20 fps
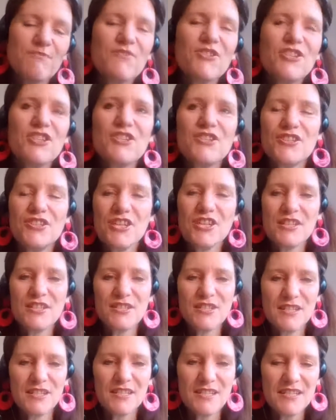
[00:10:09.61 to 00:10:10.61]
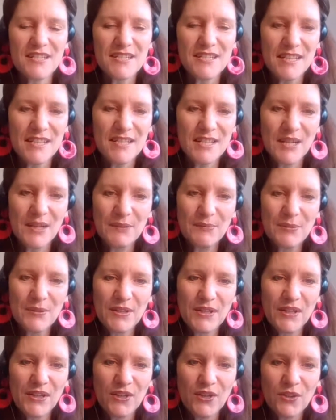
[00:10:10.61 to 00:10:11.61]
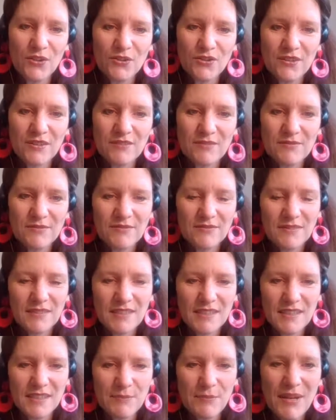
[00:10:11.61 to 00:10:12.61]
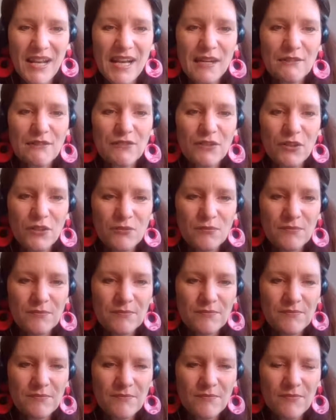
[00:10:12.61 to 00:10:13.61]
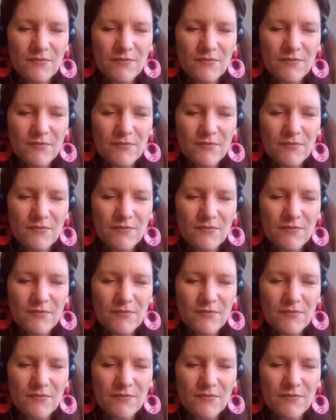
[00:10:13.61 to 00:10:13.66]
she suggested is to set up on a platform